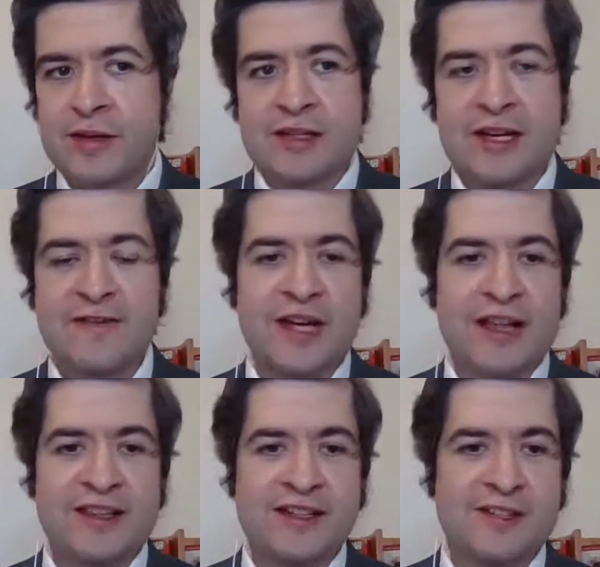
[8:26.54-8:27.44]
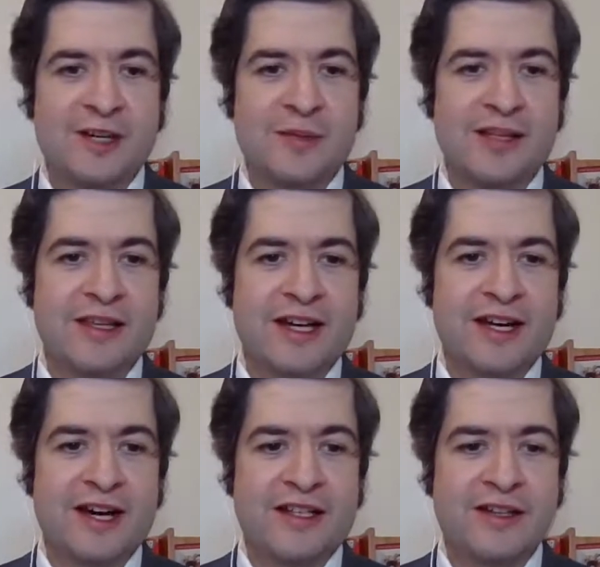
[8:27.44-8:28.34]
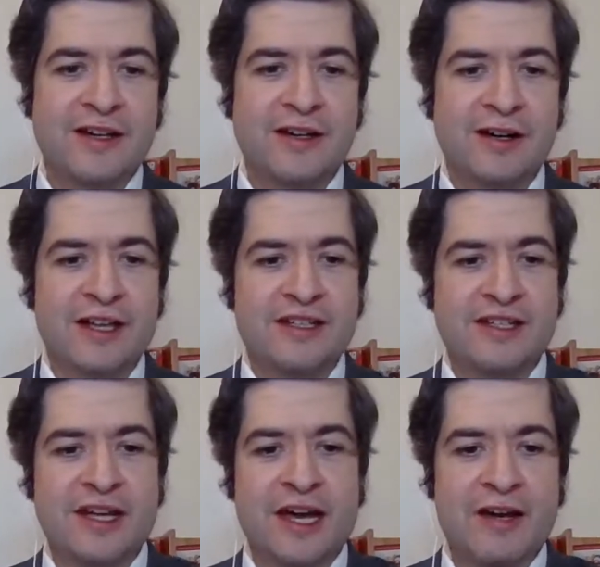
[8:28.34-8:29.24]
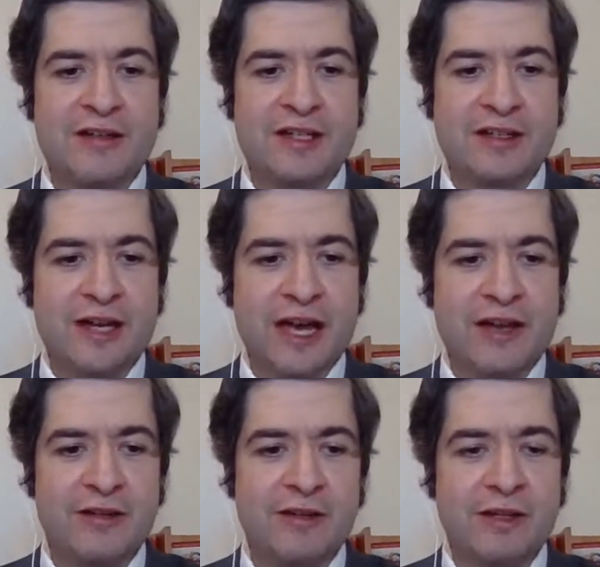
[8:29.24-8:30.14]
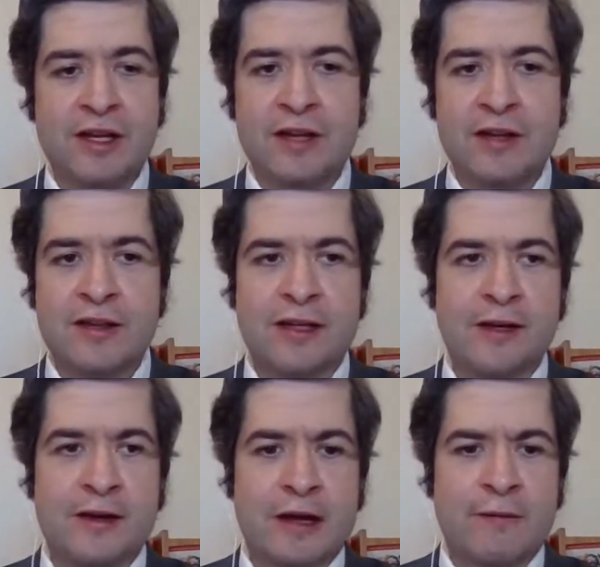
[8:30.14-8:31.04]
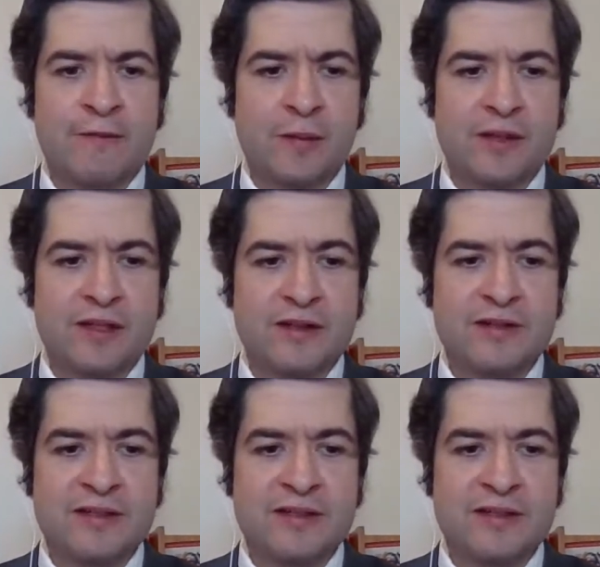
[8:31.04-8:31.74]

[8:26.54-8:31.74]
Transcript: Definitely, I think there's going to be a lot of eyes on her and seeing how she could handle the Formula Two